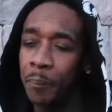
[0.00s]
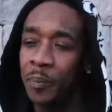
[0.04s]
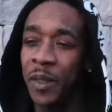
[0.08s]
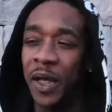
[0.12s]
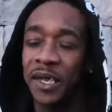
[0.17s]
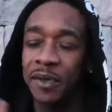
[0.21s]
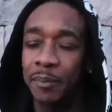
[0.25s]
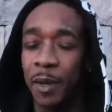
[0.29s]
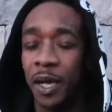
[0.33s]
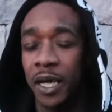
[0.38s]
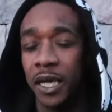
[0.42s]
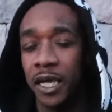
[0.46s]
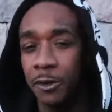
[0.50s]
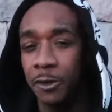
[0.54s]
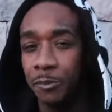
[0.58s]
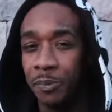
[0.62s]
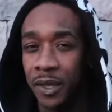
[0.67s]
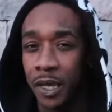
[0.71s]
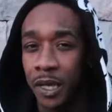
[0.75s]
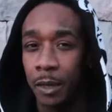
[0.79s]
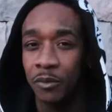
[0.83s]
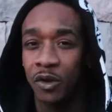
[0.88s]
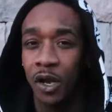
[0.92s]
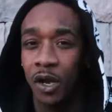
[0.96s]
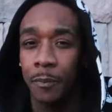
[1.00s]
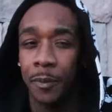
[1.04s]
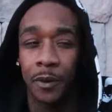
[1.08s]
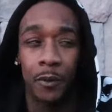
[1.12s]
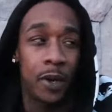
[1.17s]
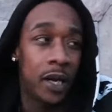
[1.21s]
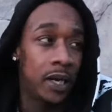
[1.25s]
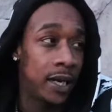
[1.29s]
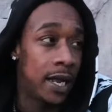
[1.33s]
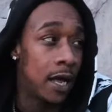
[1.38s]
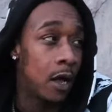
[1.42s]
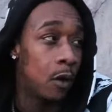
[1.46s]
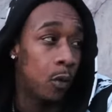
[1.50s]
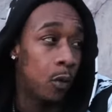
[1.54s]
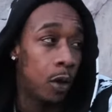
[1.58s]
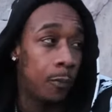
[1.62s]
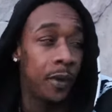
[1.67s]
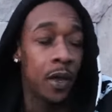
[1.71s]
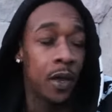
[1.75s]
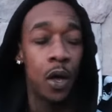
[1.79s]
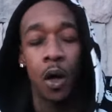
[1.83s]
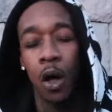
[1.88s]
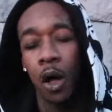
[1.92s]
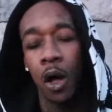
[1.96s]
That's my EP I'm dropping right now. will
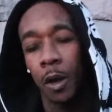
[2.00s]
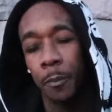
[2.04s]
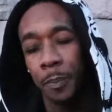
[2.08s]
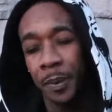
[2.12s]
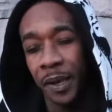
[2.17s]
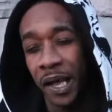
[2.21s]
be on all